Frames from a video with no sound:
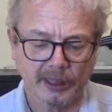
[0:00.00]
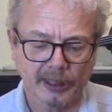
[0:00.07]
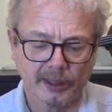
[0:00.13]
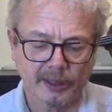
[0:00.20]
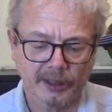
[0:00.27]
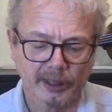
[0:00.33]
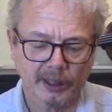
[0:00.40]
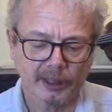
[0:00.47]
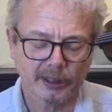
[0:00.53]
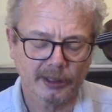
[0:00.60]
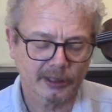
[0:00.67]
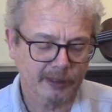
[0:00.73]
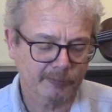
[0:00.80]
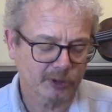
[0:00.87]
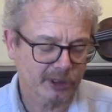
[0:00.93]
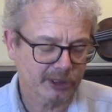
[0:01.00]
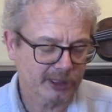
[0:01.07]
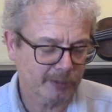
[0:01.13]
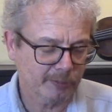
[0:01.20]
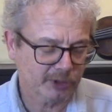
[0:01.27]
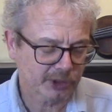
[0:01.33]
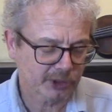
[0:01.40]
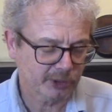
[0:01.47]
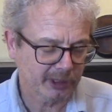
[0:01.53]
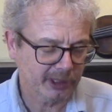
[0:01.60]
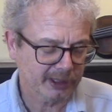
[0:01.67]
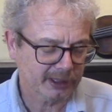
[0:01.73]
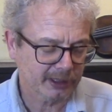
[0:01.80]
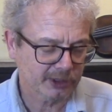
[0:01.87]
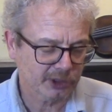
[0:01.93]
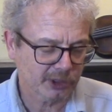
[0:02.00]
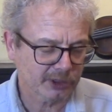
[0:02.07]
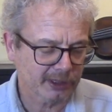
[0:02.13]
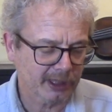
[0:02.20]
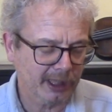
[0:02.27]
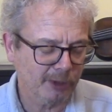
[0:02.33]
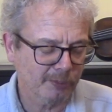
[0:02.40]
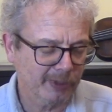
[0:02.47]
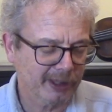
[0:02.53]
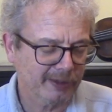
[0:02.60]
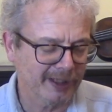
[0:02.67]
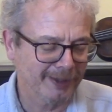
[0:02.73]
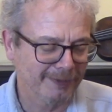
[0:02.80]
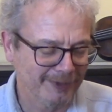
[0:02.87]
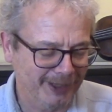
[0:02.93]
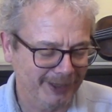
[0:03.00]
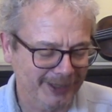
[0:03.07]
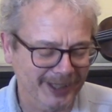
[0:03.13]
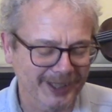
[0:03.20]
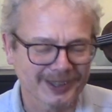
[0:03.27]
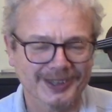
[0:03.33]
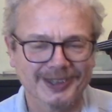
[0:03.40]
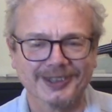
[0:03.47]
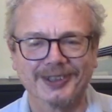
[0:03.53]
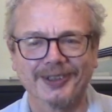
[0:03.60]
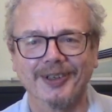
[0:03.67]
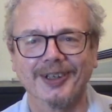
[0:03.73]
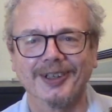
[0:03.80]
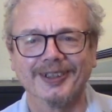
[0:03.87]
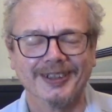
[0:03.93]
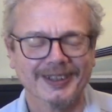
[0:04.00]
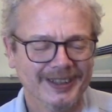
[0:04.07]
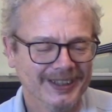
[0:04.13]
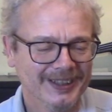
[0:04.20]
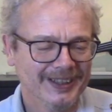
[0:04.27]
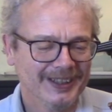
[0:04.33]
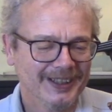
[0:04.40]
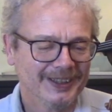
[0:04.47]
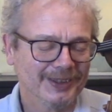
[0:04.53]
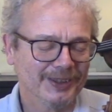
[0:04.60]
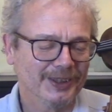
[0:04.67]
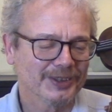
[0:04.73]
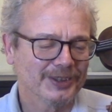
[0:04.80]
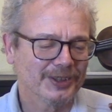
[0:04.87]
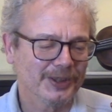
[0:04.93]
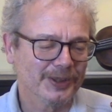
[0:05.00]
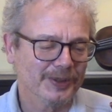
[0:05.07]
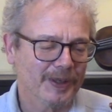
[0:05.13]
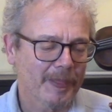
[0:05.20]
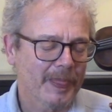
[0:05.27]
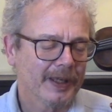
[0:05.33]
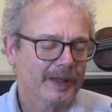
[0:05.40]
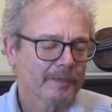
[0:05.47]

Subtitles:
and at the end I'm going to demonstrate just how many variations there are to this tune.